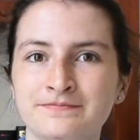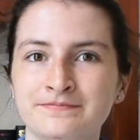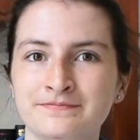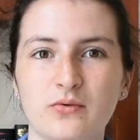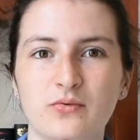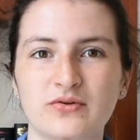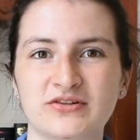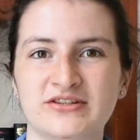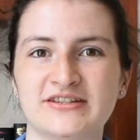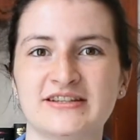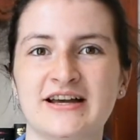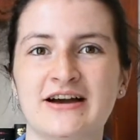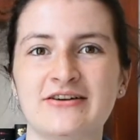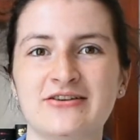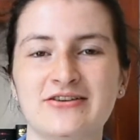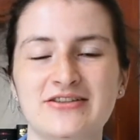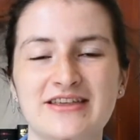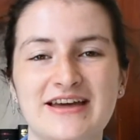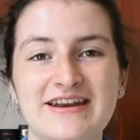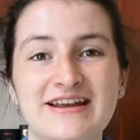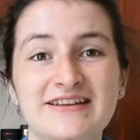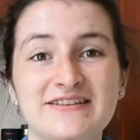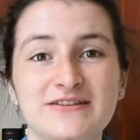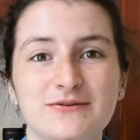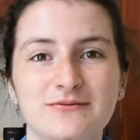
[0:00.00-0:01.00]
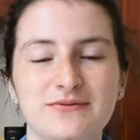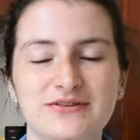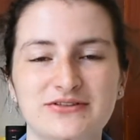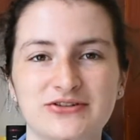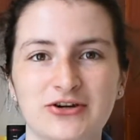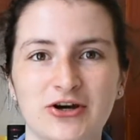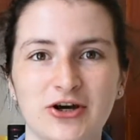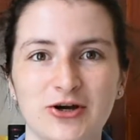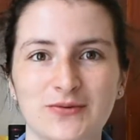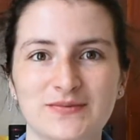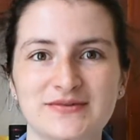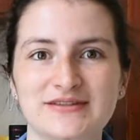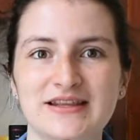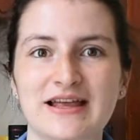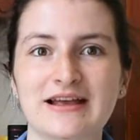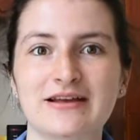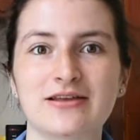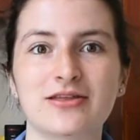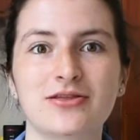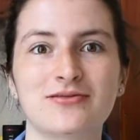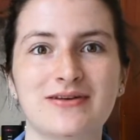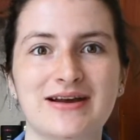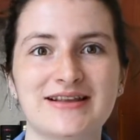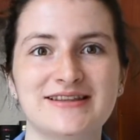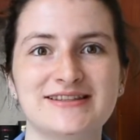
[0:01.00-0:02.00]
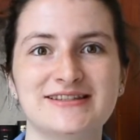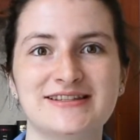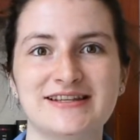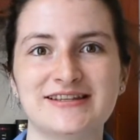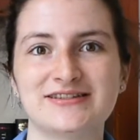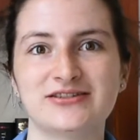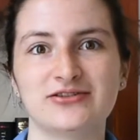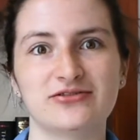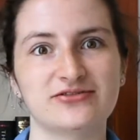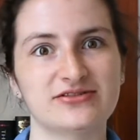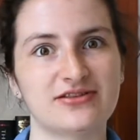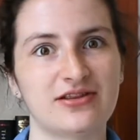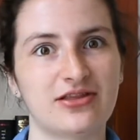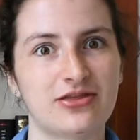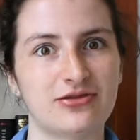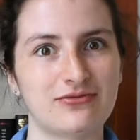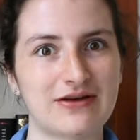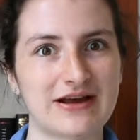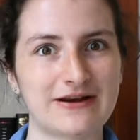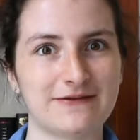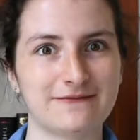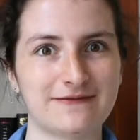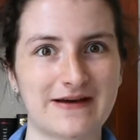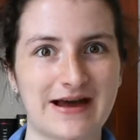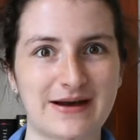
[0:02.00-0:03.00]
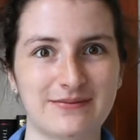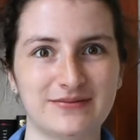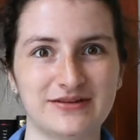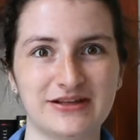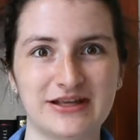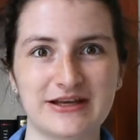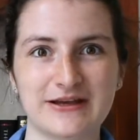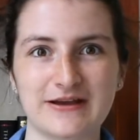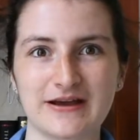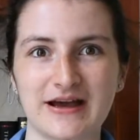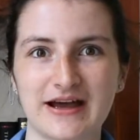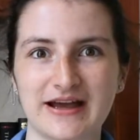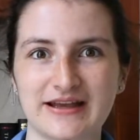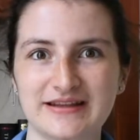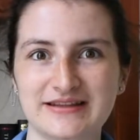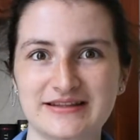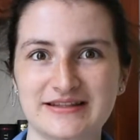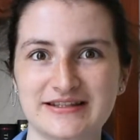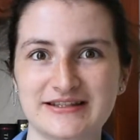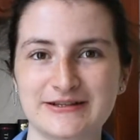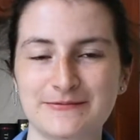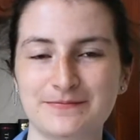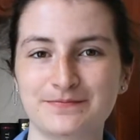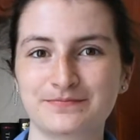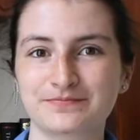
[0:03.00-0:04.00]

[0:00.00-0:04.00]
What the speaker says: which is how you then end up with terms like thread sisters and thread family, and